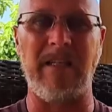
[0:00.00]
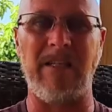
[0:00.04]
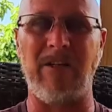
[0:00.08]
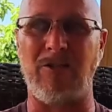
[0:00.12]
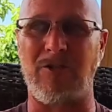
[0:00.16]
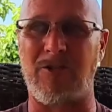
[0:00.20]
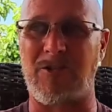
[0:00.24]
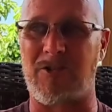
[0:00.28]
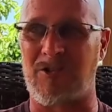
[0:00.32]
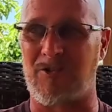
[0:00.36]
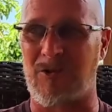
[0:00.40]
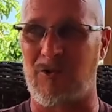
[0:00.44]

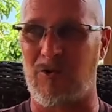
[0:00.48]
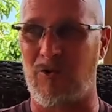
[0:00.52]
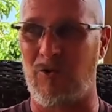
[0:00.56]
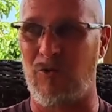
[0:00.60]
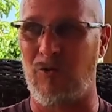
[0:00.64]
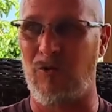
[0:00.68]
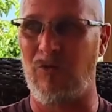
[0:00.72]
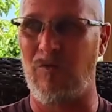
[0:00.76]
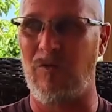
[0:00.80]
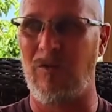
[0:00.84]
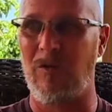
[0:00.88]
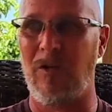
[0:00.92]
here
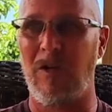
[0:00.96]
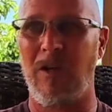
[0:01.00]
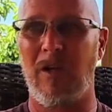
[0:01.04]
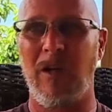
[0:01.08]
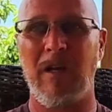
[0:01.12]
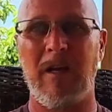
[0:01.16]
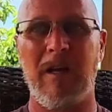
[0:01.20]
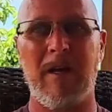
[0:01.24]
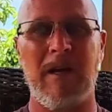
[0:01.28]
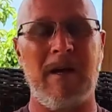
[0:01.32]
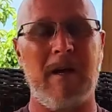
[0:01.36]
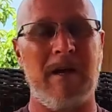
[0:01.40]
soon,
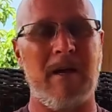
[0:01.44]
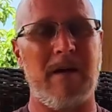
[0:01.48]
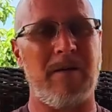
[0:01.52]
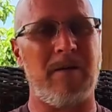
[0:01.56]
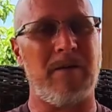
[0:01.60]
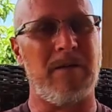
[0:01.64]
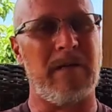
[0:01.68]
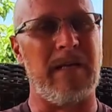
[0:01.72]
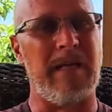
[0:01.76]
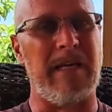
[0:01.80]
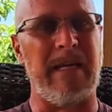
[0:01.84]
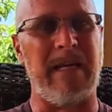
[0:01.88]

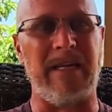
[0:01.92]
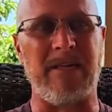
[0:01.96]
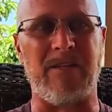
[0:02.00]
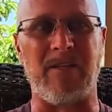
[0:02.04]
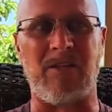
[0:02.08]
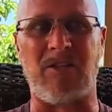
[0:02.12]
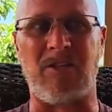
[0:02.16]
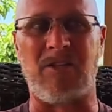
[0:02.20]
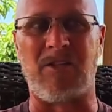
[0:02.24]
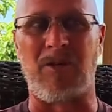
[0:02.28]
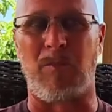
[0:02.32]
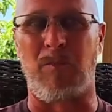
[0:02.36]
it's
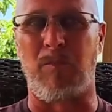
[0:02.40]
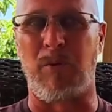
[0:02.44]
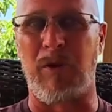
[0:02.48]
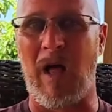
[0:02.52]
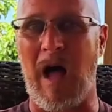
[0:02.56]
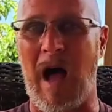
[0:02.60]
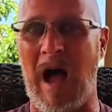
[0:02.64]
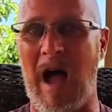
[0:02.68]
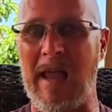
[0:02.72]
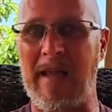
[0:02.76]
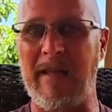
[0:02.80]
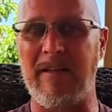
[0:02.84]

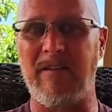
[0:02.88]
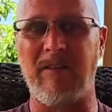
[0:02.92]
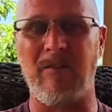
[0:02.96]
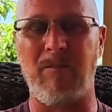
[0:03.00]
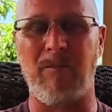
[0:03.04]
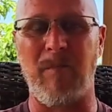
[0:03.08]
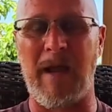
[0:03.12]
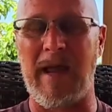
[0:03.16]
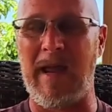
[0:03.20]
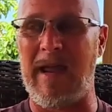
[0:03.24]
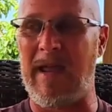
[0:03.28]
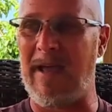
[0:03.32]
supply and
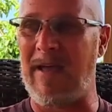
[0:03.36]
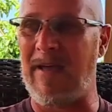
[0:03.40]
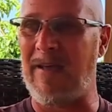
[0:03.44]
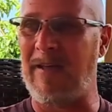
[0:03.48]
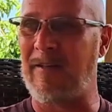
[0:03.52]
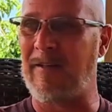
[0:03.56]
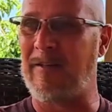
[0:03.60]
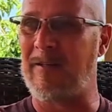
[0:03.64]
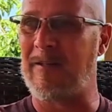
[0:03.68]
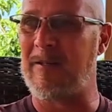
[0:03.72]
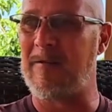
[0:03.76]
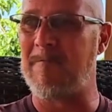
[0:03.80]

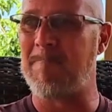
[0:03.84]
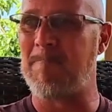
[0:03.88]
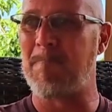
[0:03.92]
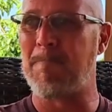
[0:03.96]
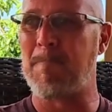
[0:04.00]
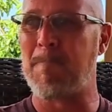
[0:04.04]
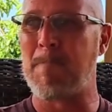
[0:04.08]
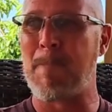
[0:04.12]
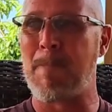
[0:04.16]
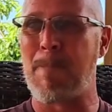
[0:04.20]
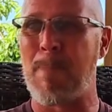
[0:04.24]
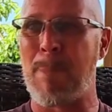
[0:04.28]
demand.
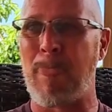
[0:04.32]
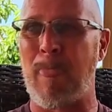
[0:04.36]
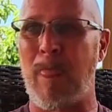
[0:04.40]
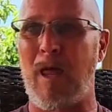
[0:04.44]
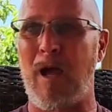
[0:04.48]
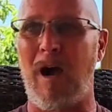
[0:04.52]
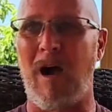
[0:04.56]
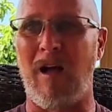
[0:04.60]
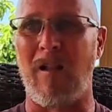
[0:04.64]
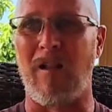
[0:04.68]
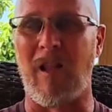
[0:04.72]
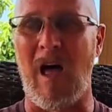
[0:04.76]

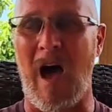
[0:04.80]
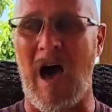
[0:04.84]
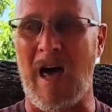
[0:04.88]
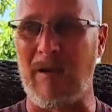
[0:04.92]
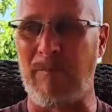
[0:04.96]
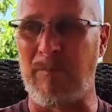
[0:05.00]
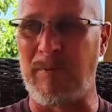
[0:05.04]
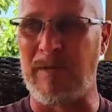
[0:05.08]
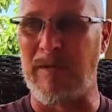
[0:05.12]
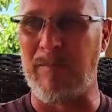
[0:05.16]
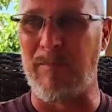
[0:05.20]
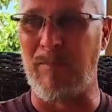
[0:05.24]
A lot
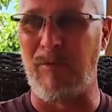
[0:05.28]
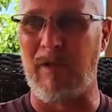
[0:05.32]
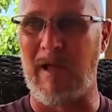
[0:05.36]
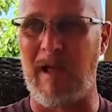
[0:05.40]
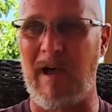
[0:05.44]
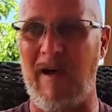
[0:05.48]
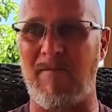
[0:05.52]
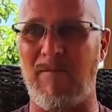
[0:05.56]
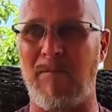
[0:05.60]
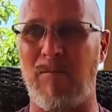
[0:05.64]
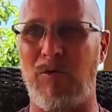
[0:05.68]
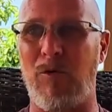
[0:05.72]
of people
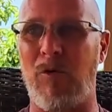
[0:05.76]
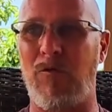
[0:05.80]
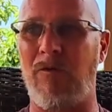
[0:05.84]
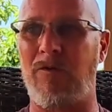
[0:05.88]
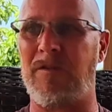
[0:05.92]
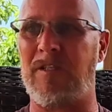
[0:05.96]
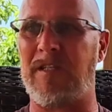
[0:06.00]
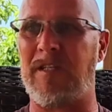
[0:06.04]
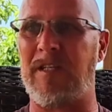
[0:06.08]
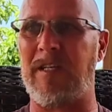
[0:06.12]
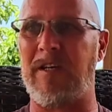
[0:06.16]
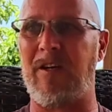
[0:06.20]
have
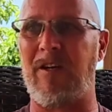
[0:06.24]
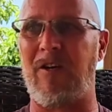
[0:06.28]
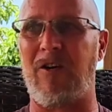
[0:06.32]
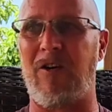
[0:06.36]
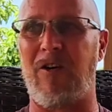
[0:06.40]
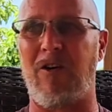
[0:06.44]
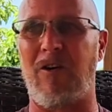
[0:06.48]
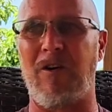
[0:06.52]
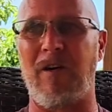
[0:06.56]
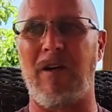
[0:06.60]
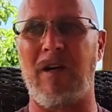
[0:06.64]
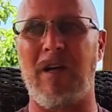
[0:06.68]
moved
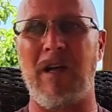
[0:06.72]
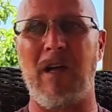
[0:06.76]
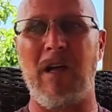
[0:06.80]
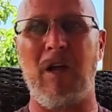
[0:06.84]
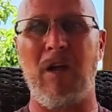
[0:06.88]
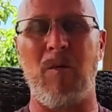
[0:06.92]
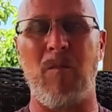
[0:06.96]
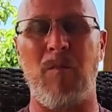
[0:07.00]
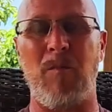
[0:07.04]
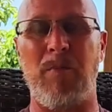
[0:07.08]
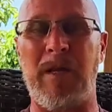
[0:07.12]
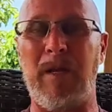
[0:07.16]
here.
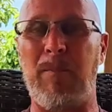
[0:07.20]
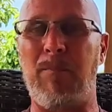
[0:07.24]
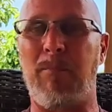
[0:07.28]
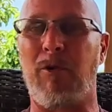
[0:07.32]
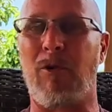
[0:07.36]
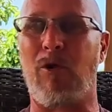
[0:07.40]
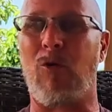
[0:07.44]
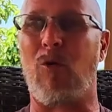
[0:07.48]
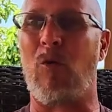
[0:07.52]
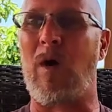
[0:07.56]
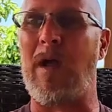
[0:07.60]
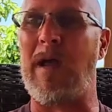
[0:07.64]

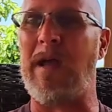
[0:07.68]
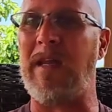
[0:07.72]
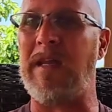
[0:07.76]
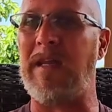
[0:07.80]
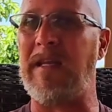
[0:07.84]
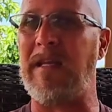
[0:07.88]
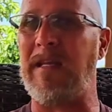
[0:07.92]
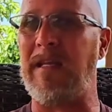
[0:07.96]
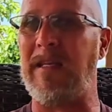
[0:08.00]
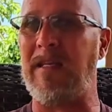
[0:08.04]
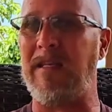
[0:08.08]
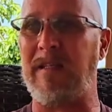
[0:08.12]
People are
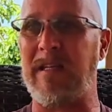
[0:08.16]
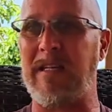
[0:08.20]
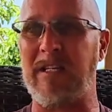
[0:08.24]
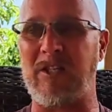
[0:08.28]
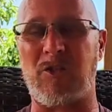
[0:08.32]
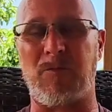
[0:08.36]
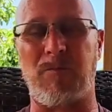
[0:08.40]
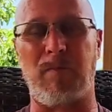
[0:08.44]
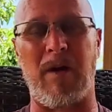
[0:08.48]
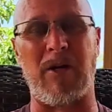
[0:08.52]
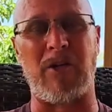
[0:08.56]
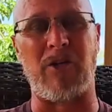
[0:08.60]
waiting,
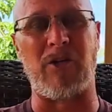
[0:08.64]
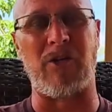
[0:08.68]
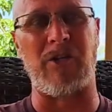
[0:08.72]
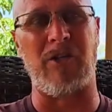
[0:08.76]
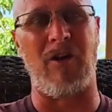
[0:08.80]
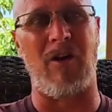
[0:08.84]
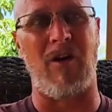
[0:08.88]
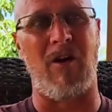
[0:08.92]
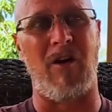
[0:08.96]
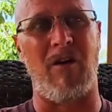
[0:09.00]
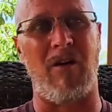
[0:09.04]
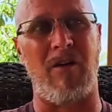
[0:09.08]

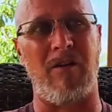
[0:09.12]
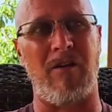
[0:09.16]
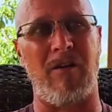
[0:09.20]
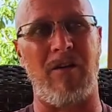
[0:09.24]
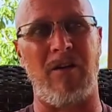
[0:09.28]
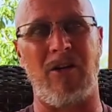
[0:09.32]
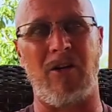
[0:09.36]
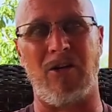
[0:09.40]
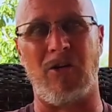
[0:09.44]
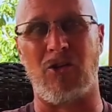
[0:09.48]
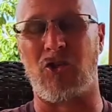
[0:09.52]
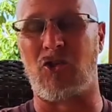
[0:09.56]
especially on
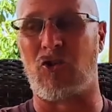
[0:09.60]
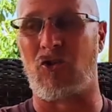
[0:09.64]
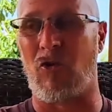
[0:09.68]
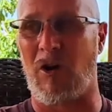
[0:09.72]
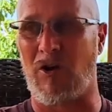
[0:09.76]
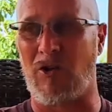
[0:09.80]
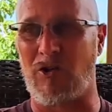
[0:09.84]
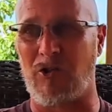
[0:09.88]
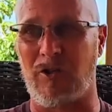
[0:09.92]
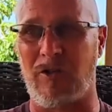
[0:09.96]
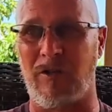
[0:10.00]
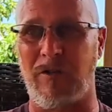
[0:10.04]

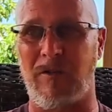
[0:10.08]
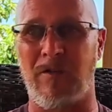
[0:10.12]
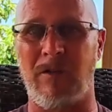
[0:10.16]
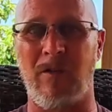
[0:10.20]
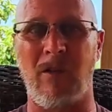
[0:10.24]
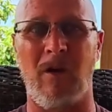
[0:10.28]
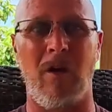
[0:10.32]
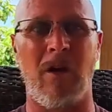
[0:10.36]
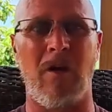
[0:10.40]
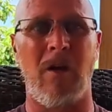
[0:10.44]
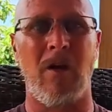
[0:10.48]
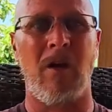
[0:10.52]
construction,